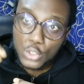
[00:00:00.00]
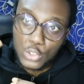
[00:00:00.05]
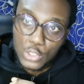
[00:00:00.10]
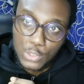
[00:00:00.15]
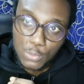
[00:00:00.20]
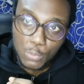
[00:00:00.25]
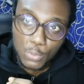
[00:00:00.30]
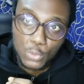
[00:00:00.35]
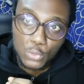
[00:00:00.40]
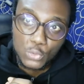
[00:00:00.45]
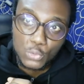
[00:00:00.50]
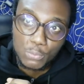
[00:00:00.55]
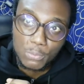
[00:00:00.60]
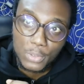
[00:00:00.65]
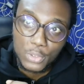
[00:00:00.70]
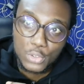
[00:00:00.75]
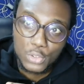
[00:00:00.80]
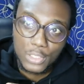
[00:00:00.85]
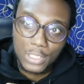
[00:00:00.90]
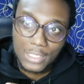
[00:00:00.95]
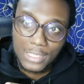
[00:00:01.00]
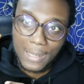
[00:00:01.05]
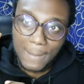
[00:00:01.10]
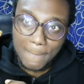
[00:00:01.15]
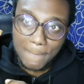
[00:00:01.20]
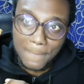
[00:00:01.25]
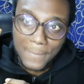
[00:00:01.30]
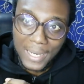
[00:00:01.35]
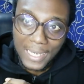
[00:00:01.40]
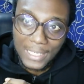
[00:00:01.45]
you want to make sure that you are
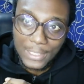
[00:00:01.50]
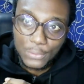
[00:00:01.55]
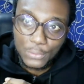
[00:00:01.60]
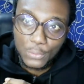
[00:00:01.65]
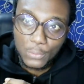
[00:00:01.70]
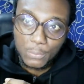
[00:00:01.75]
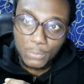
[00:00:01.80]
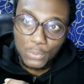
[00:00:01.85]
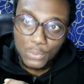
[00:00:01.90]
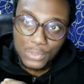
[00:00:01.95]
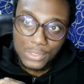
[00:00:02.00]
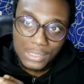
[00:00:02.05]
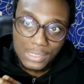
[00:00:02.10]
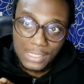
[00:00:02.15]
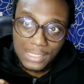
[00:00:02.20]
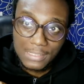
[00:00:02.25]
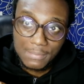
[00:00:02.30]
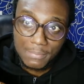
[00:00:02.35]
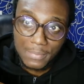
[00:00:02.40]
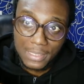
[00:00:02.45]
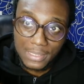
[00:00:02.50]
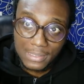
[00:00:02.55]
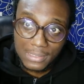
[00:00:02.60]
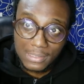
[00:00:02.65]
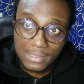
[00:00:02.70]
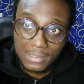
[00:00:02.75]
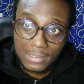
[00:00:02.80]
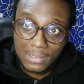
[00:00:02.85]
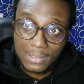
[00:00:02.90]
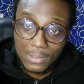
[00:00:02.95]
backing up your
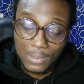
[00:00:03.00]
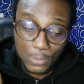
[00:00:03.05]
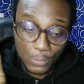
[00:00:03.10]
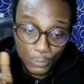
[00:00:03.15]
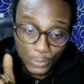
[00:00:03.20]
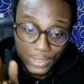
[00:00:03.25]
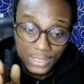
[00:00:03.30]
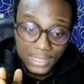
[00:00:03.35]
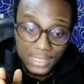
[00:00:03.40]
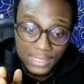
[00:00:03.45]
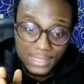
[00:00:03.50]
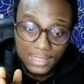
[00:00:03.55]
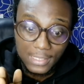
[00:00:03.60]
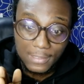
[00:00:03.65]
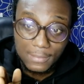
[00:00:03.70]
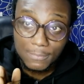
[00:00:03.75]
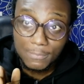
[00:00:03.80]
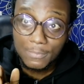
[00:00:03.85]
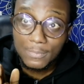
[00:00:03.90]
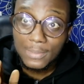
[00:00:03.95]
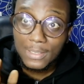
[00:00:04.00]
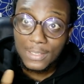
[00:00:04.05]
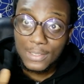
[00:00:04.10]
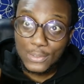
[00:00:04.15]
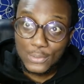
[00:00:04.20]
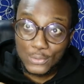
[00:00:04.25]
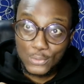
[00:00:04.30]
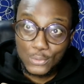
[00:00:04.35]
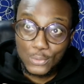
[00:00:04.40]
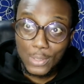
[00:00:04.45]
statement with data.
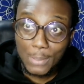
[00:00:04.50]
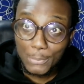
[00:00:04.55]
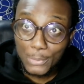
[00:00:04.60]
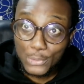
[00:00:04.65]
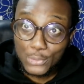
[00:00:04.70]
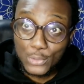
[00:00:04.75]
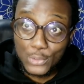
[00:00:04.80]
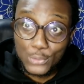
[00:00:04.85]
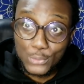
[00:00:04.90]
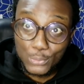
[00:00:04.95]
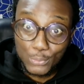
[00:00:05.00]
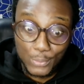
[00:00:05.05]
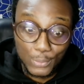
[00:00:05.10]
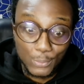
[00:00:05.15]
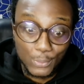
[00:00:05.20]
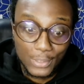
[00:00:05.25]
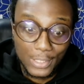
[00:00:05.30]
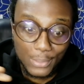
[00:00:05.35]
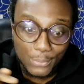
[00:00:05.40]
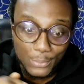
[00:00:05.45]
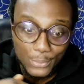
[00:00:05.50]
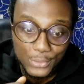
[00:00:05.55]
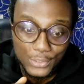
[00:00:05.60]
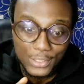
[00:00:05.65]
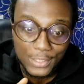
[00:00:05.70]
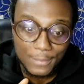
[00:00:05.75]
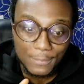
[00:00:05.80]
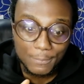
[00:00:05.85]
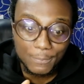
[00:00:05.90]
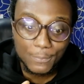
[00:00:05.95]
So I'm just going to read what I wrote
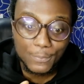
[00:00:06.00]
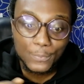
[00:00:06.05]
here.